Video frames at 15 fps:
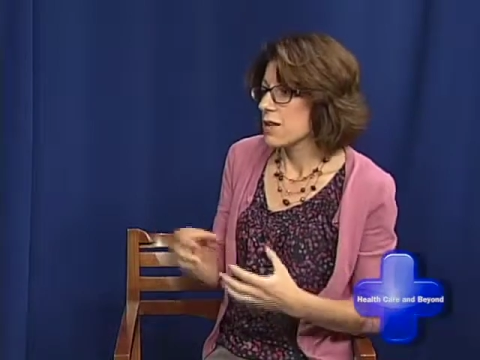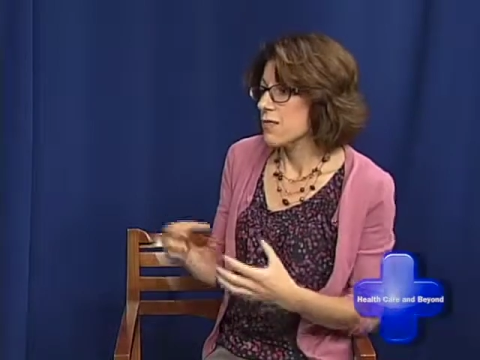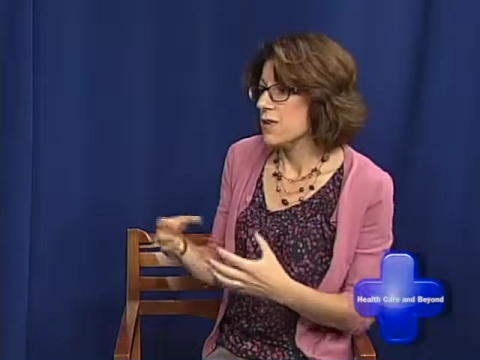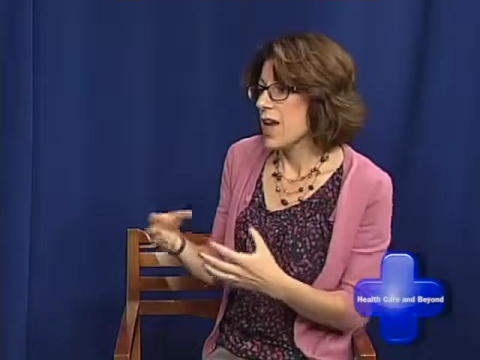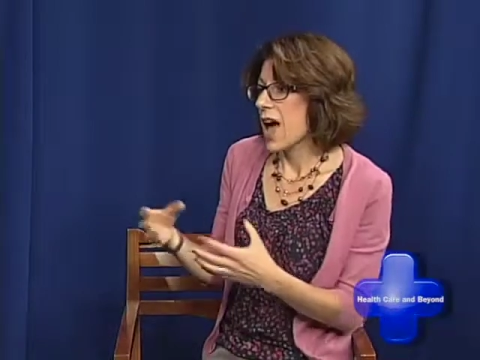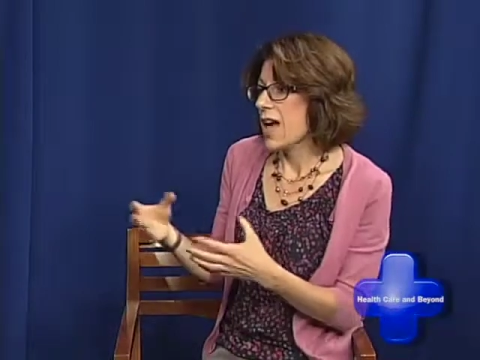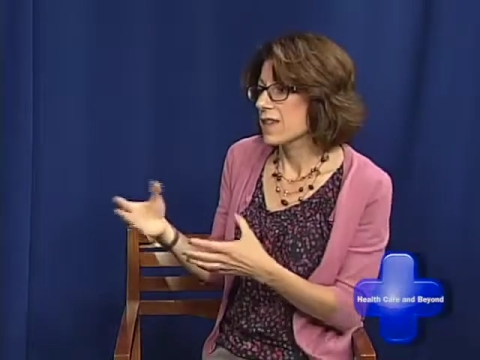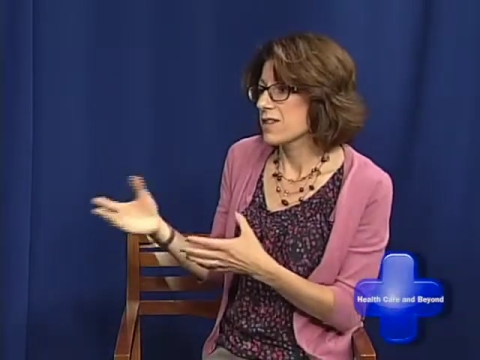if
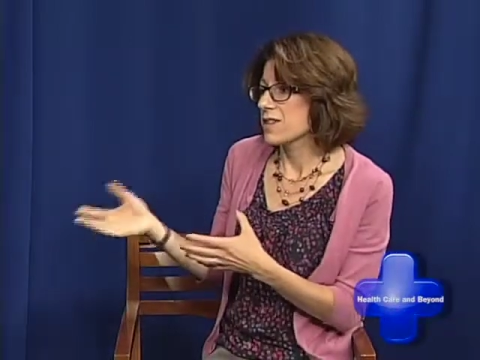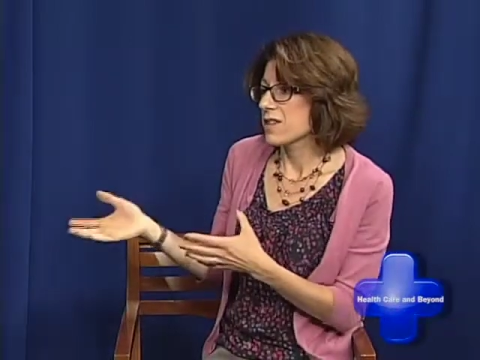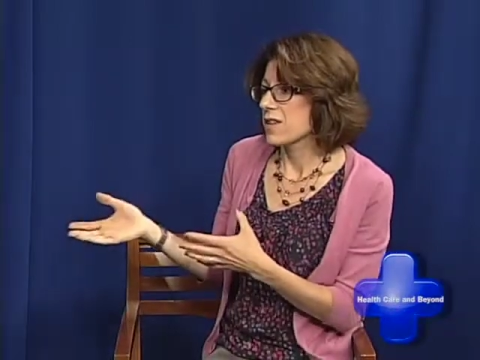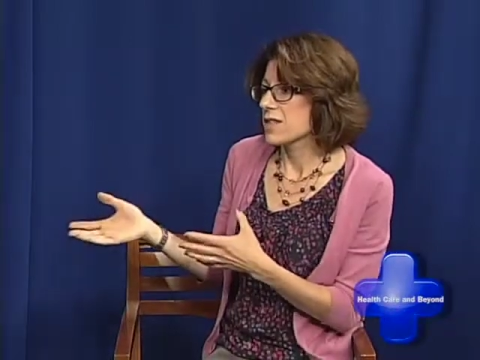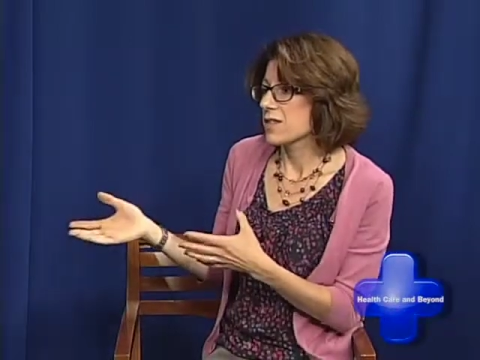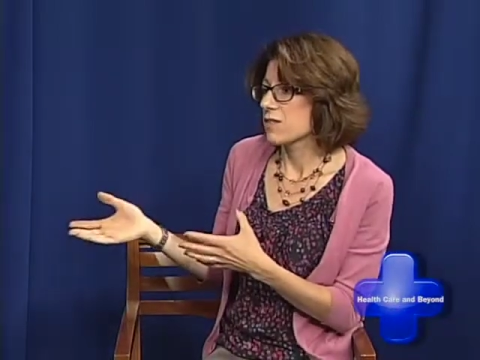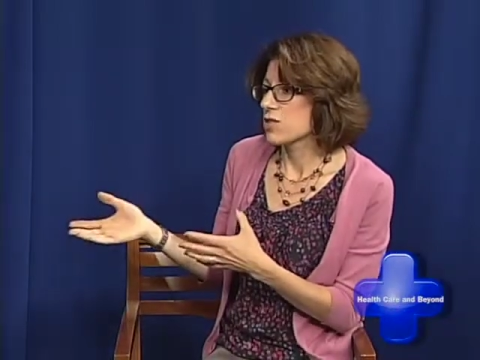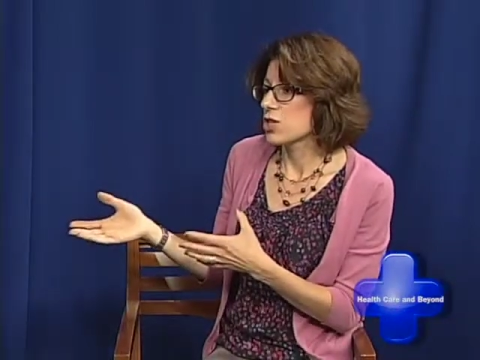you had a
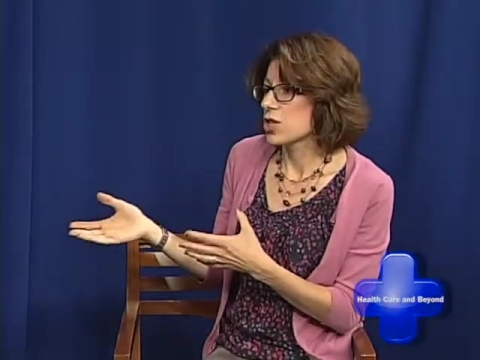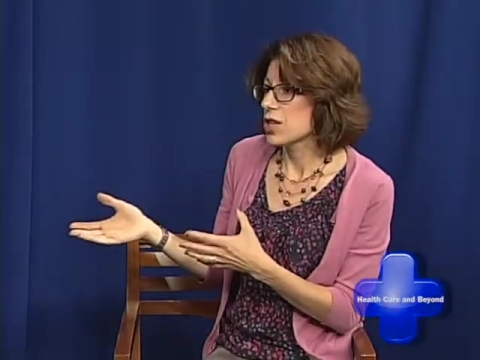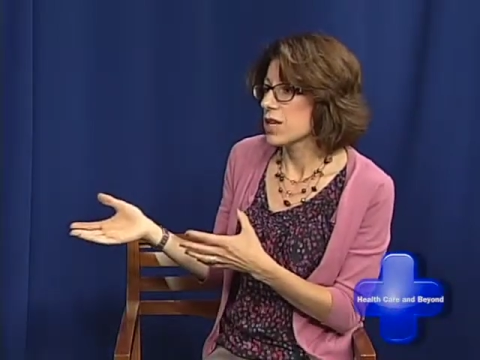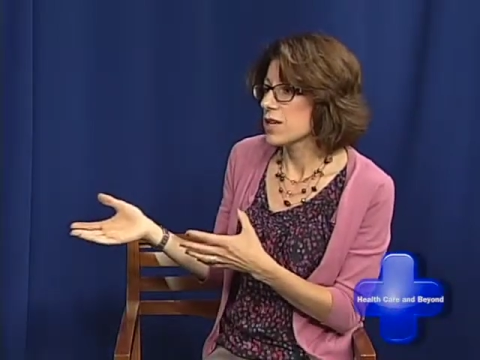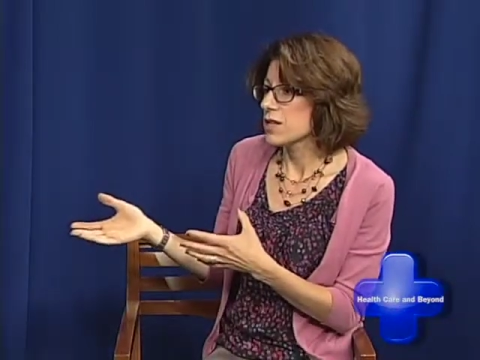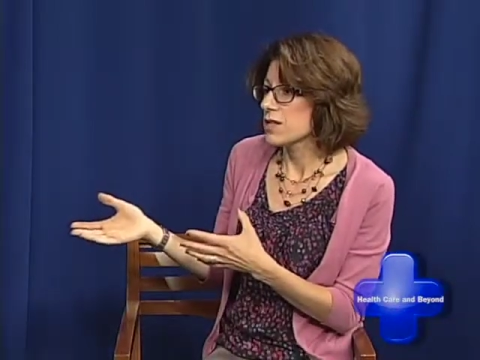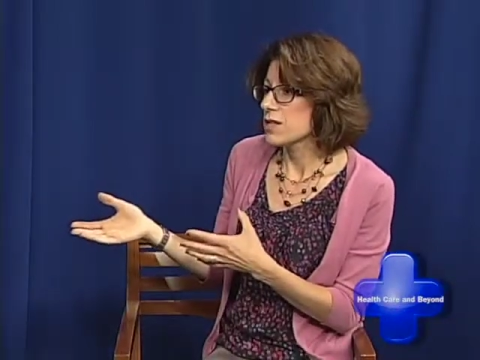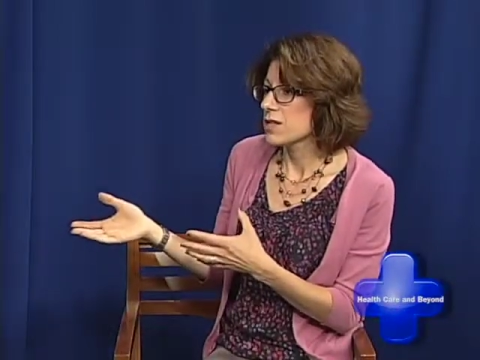slice of
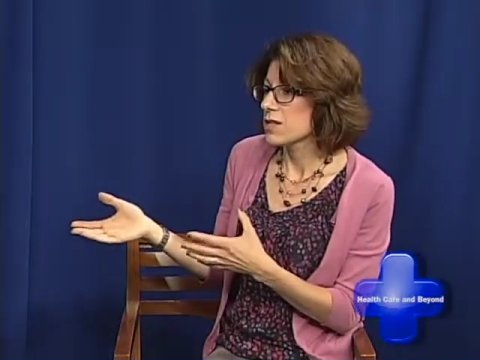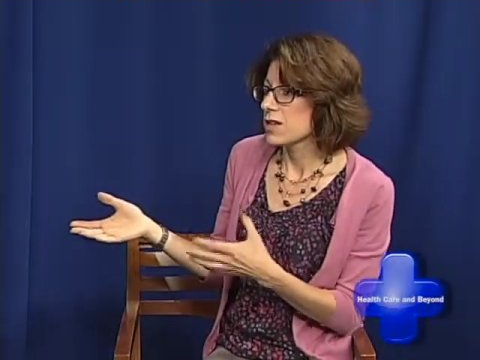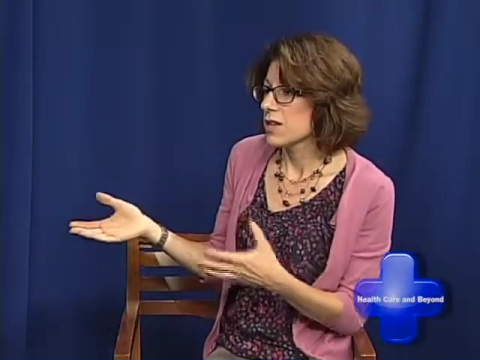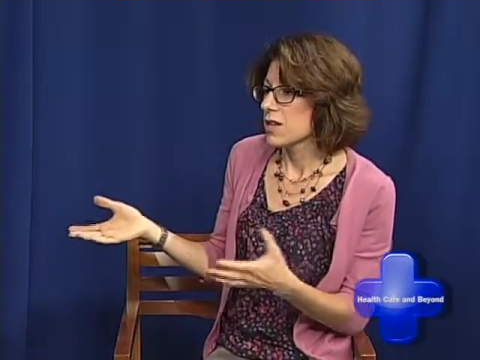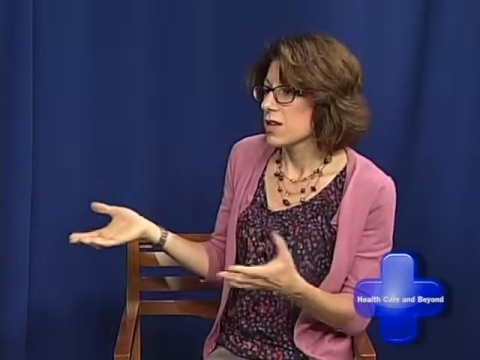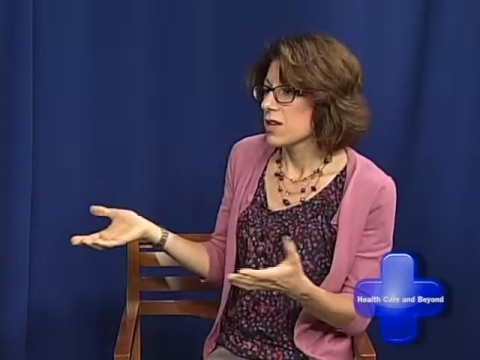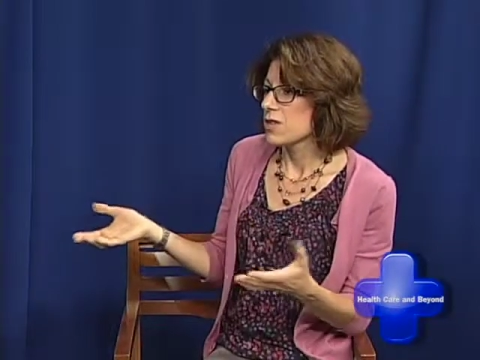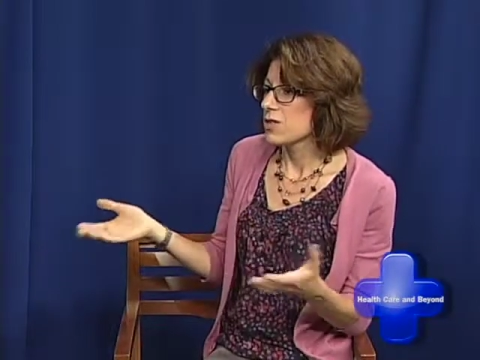cheese, mm -hmm.